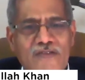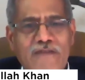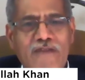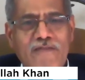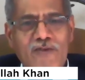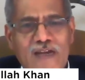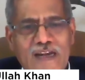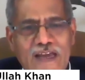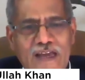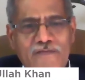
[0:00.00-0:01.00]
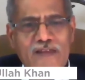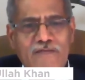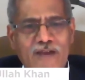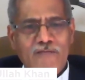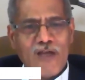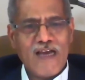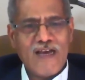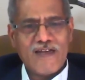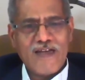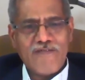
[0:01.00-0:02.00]
The way we live, the way we
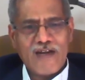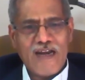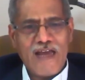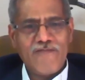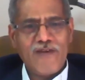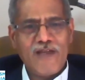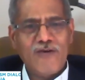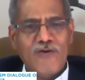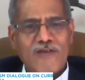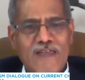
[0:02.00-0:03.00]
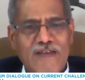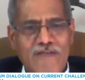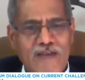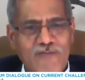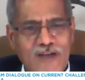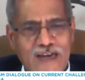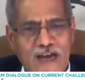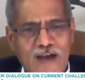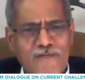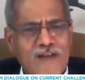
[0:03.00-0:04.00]
earn our livelihood, the way we
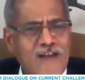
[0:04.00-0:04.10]
love,